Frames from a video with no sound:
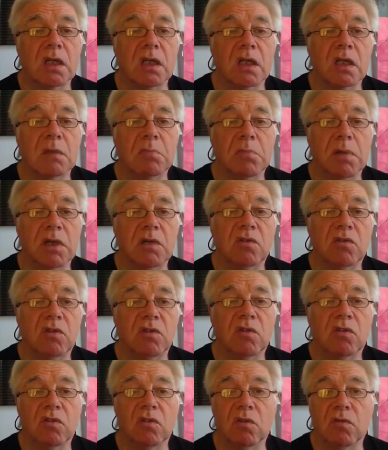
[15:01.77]
the
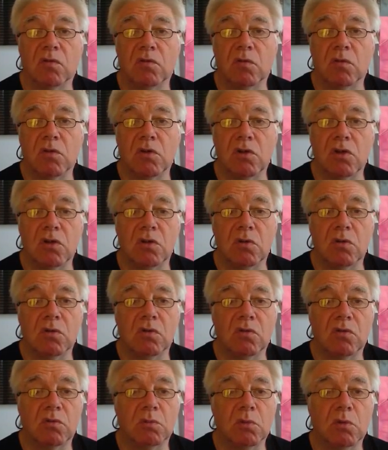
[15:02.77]
basis for a new
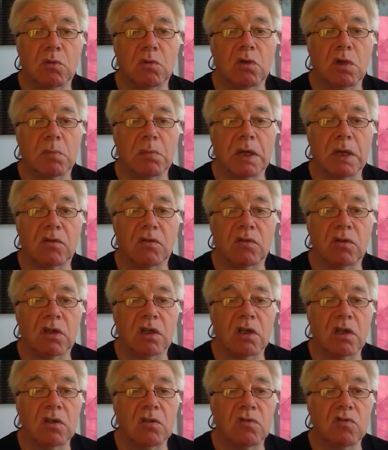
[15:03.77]
small
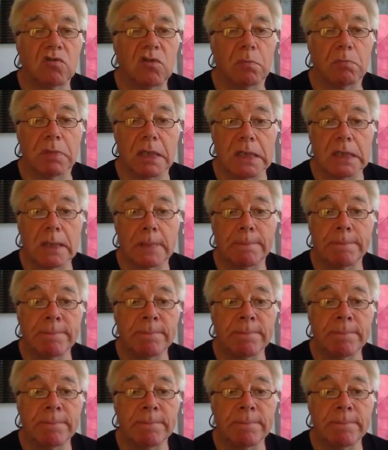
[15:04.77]
capacity trumpet.